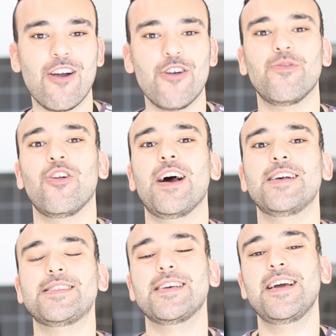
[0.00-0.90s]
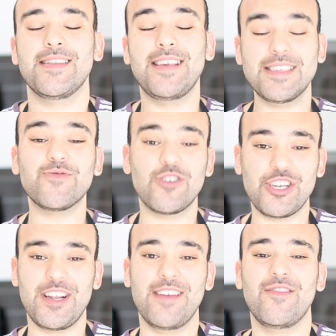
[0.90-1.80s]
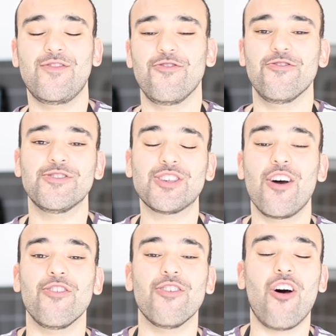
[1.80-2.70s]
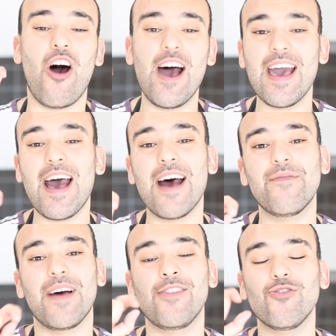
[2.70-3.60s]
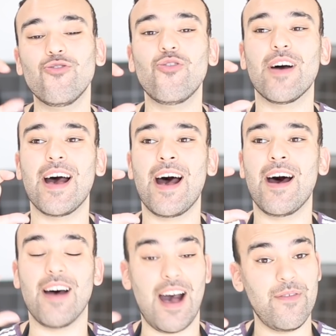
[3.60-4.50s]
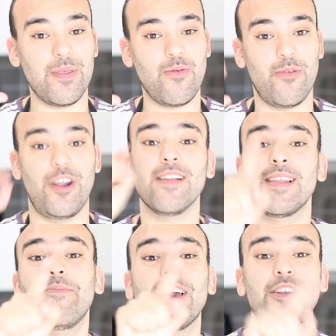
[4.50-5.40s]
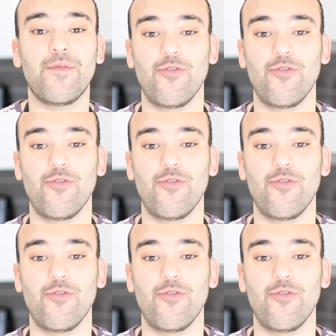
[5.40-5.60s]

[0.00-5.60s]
caramelized. This is what you need to do. So I have a little oven thermometer. Let me get it